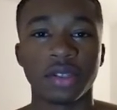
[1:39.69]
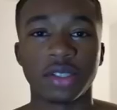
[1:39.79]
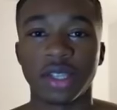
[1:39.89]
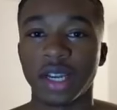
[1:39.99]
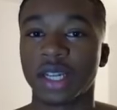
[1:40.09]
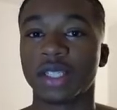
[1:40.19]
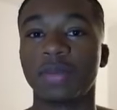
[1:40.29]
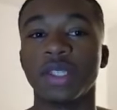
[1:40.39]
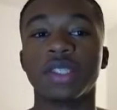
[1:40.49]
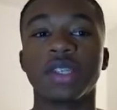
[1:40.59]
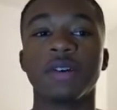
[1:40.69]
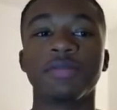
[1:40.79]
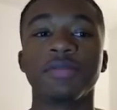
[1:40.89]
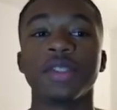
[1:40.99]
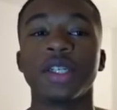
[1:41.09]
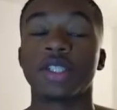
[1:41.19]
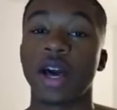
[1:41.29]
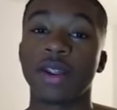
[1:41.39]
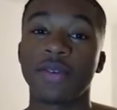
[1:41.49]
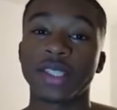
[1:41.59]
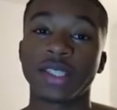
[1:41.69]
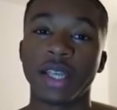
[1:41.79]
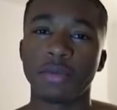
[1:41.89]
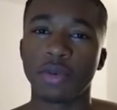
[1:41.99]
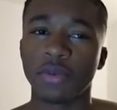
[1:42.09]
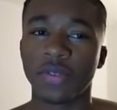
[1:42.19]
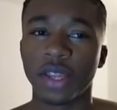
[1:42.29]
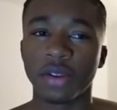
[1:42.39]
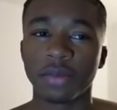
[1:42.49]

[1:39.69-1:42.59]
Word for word: so I gotta speed this up. So how do I stay motivated?